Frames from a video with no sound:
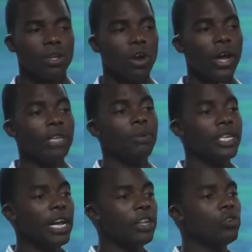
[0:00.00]
God has been
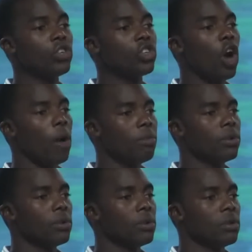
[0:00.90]
telling you stop.
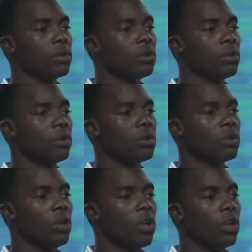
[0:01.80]
Preach,
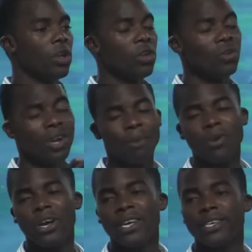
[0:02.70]
brother. You know that
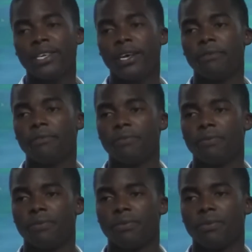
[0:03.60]
boy ain't saved. That's
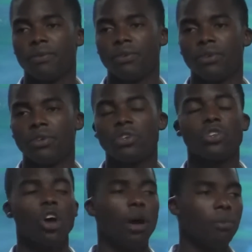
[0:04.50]
right, preacher.
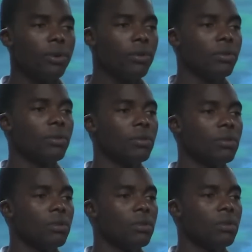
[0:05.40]
Stop. Amen.
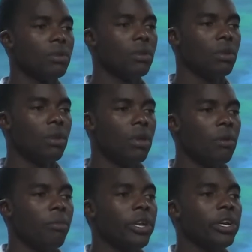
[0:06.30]

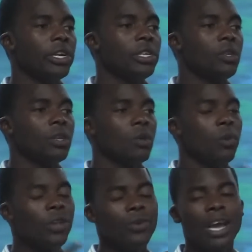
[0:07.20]
Because
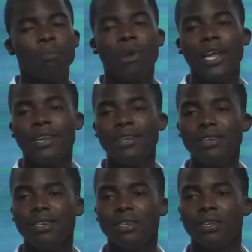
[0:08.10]
when you get pregnant
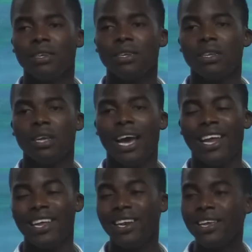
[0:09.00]

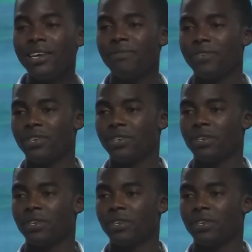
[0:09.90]
and he leaves,